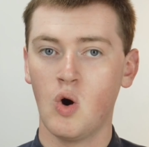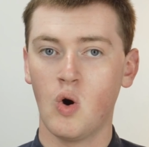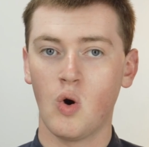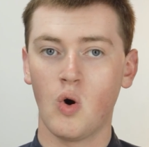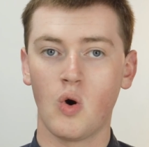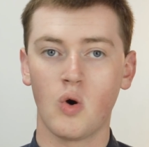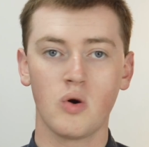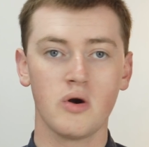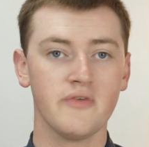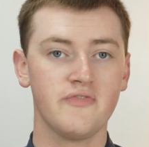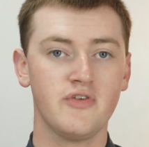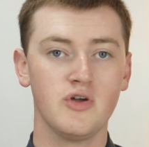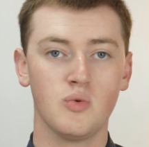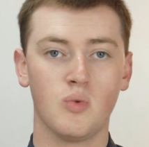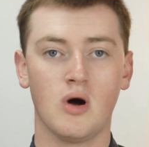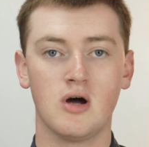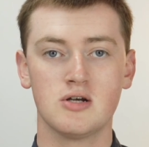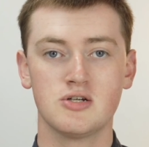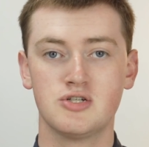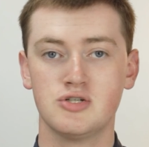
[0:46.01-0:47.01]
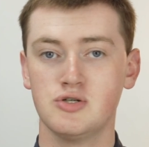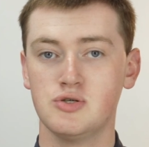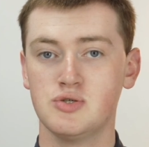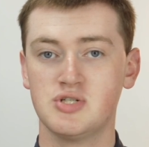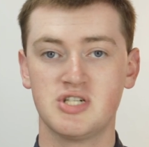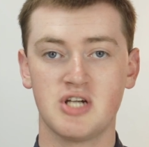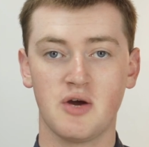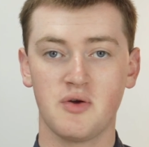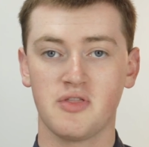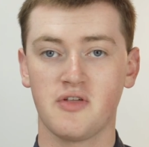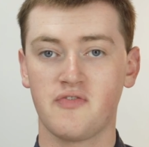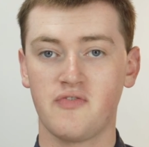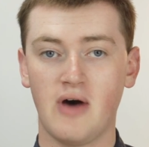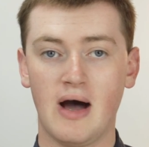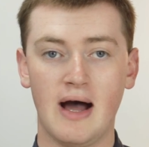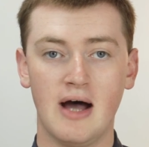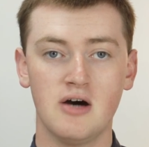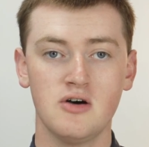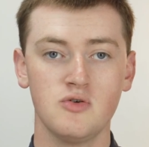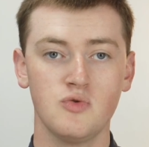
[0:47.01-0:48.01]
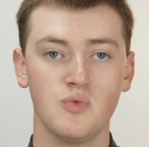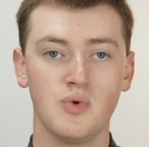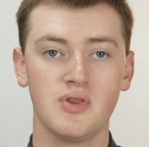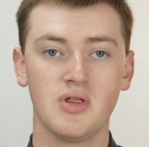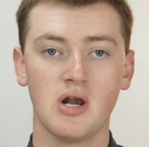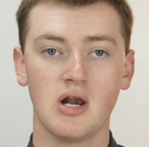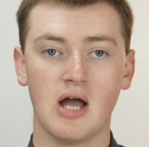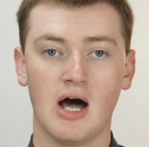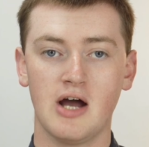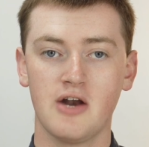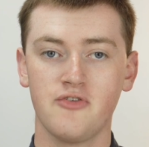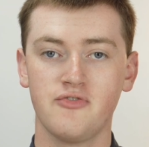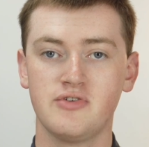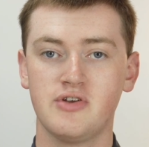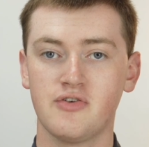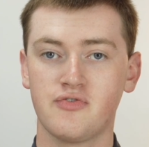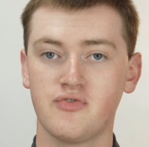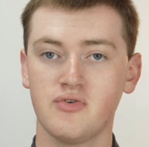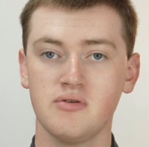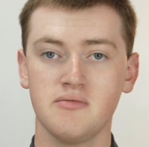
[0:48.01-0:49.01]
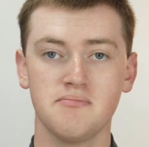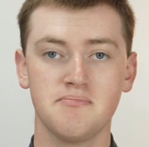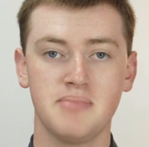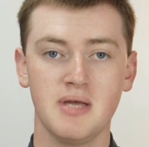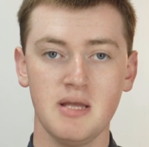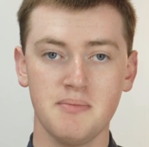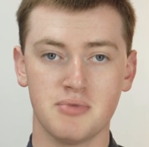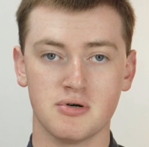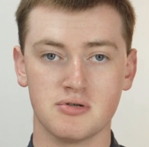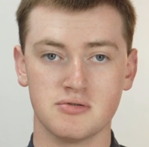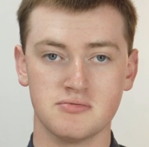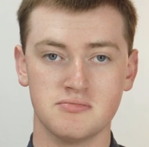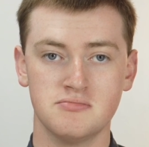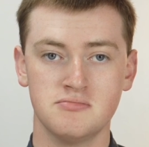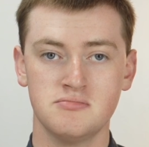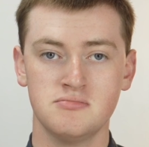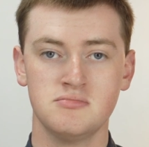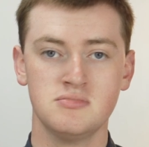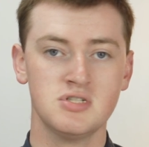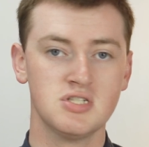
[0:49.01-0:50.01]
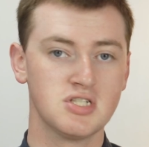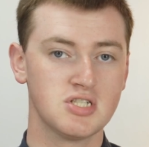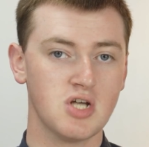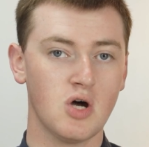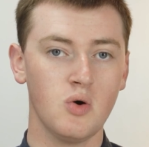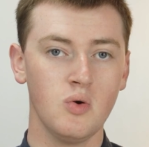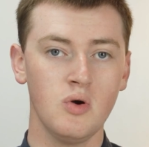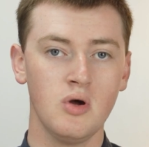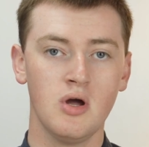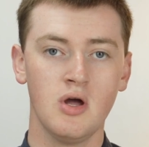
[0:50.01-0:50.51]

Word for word: or if you want to share the file with a lot of different people. So